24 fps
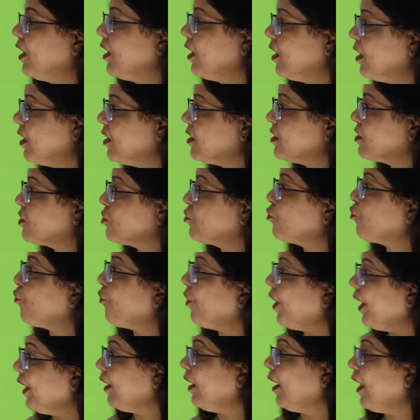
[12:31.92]
a
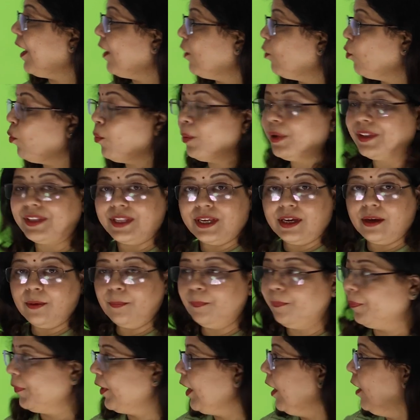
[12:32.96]
straight line over there.
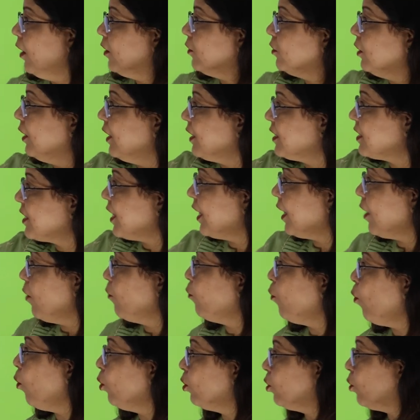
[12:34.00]
So let's take a
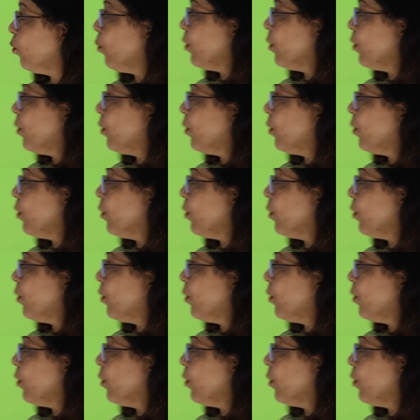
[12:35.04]
fourth